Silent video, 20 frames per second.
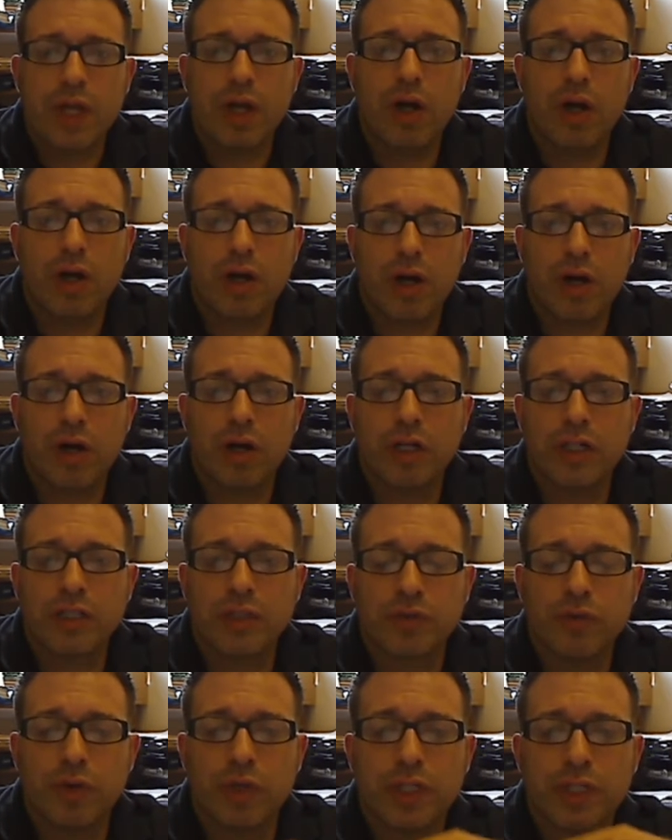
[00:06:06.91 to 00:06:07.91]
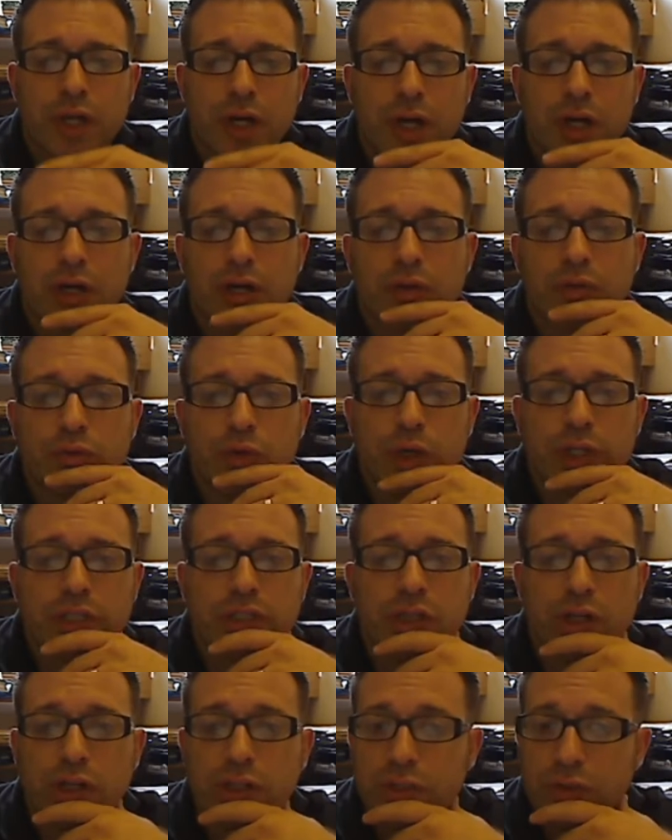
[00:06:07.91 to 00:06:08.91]
our R's and our
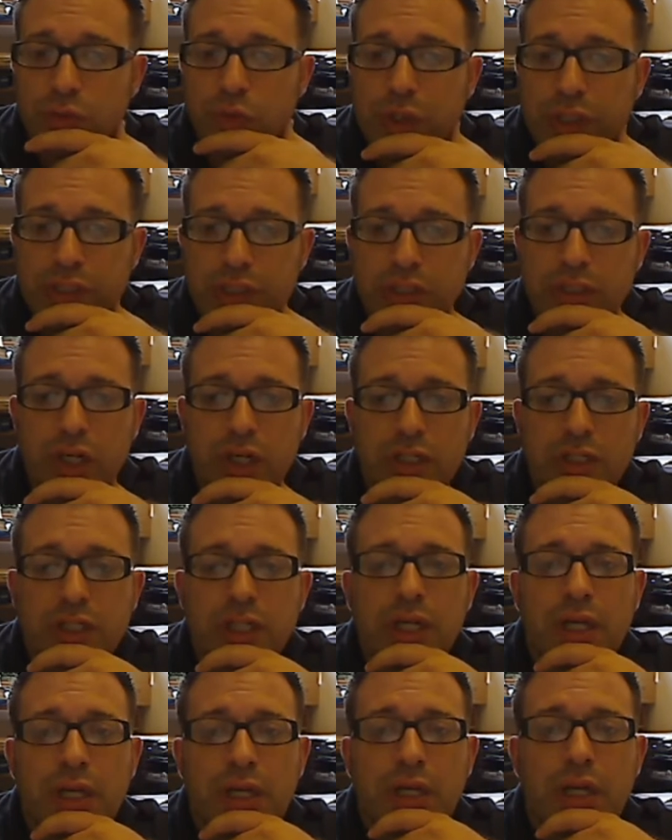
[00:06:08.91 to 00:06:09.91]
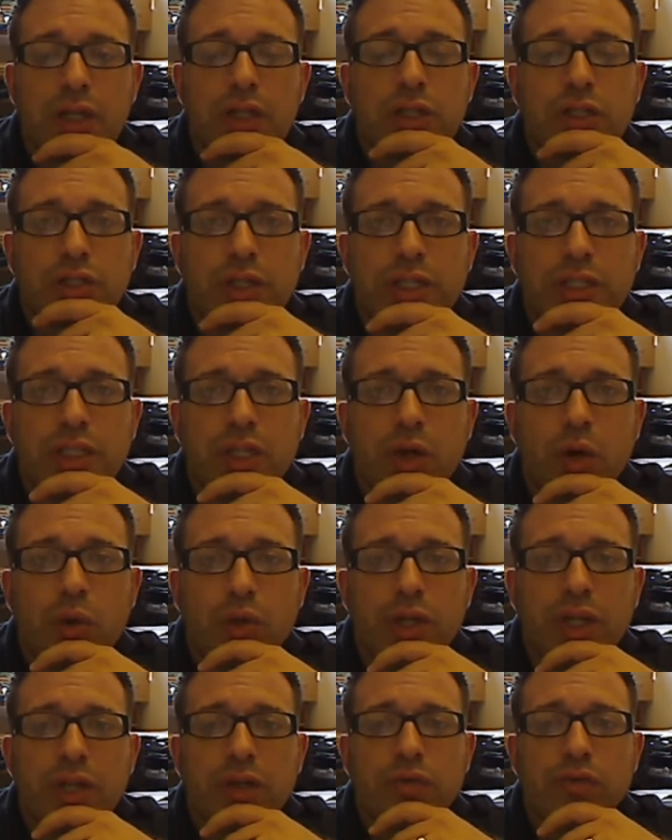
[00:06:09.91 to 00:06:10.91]
voiced R's and voiceless R's illustrates that
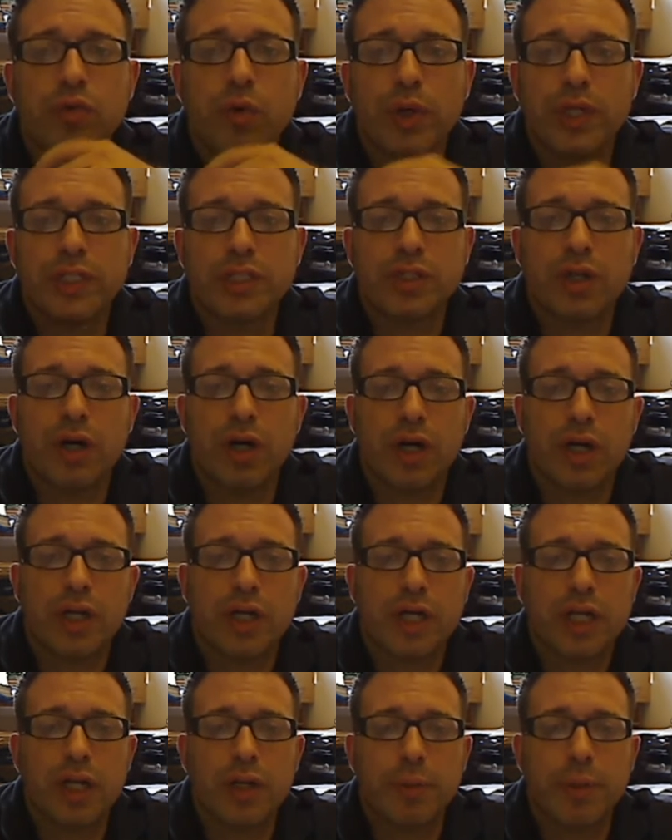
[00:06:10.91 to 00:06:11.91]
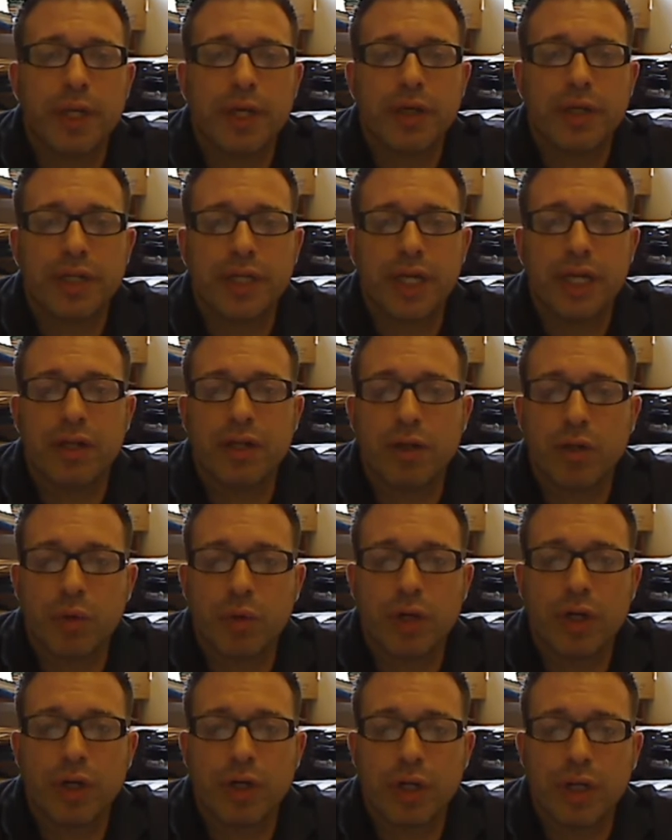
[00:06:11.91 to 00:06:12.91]
only the voiced R can appear at the end of the
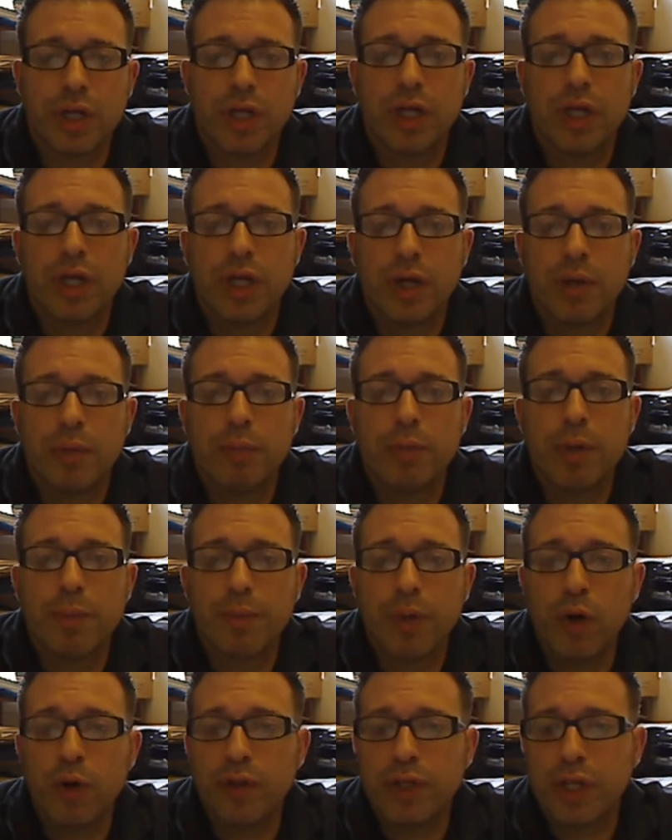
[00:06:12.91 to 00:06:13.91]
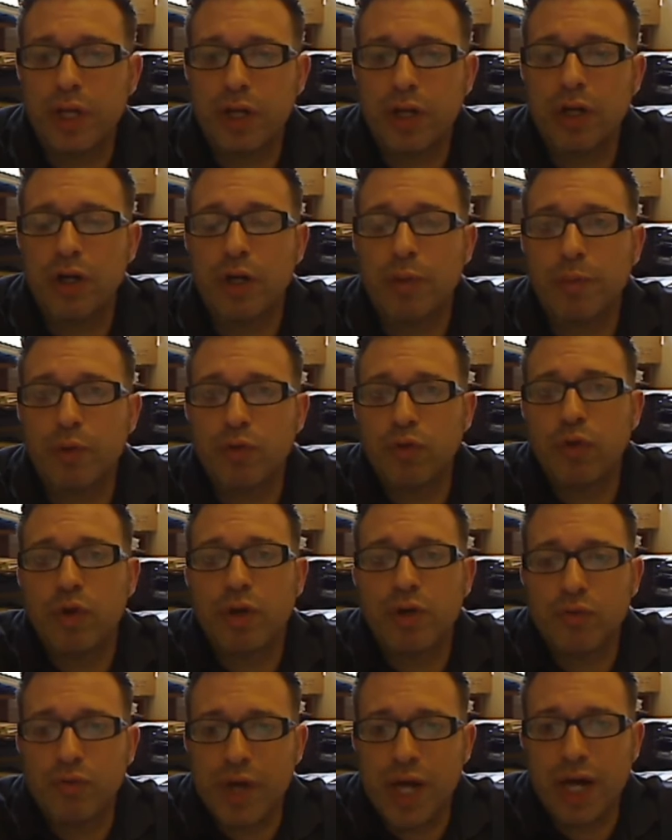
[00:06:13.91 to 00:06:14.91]
word, but both can occur before
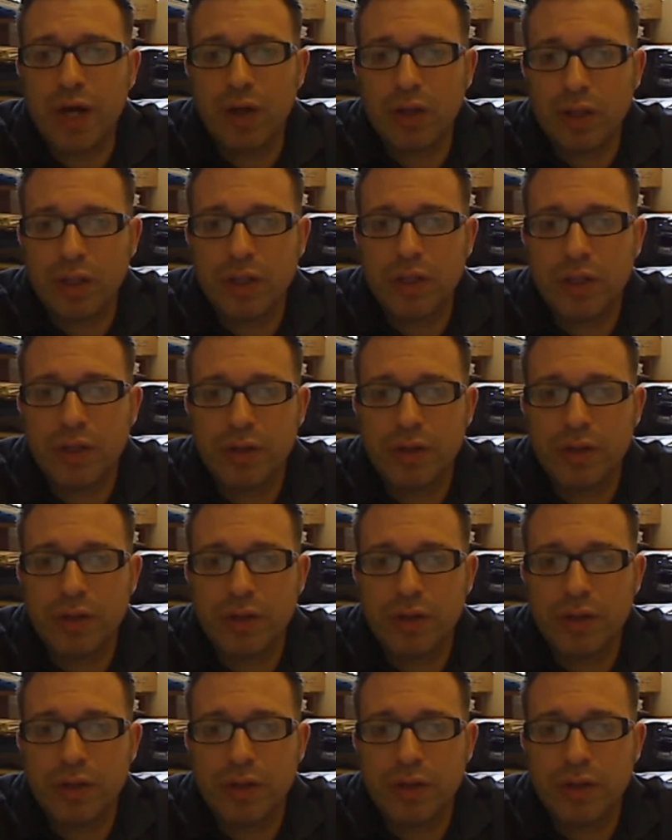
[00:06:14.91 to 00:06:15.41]
a vowel.